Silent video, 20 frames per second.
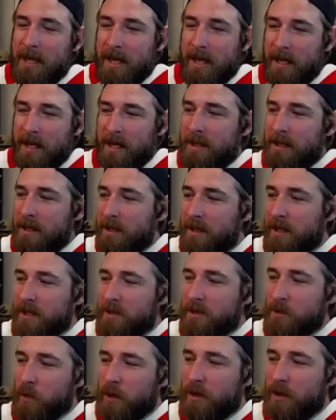and I think
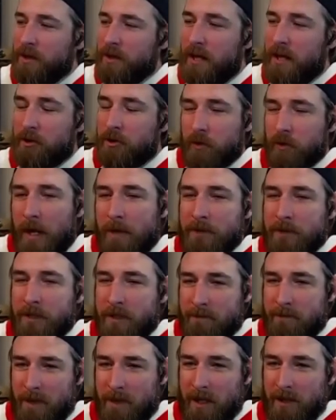that's where that dropship
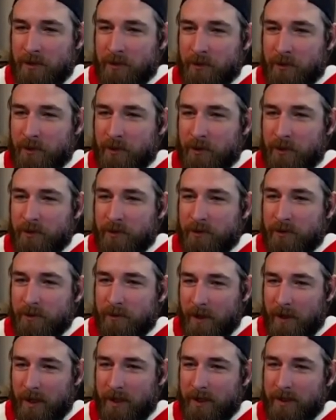module,
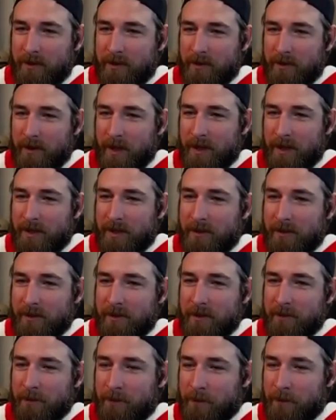right? Like
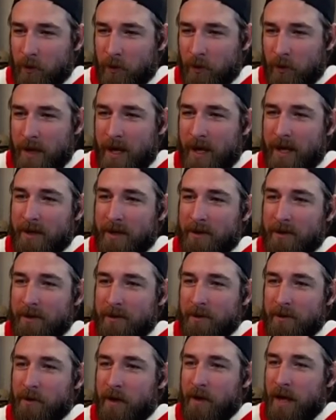for that,
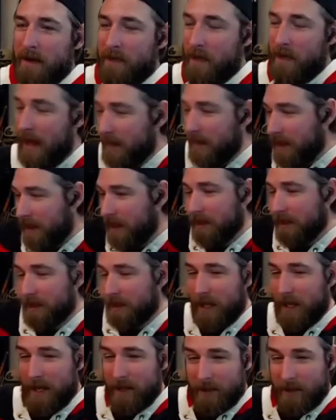and that thing
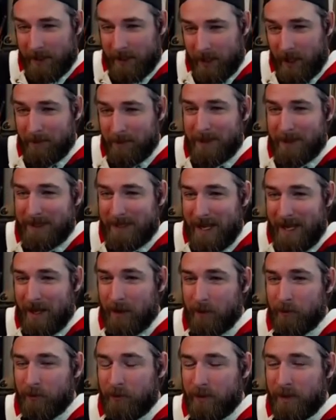like coming
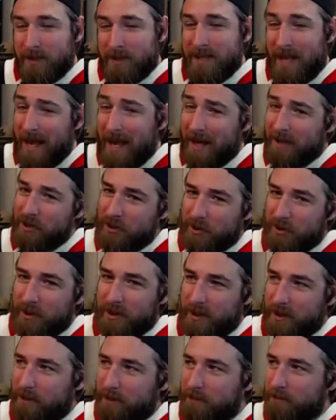down is
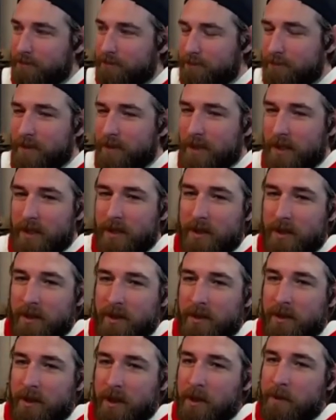actually
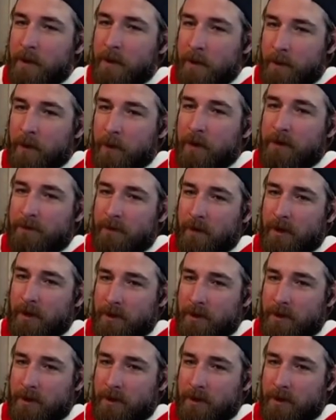going to be pretty yes. fucking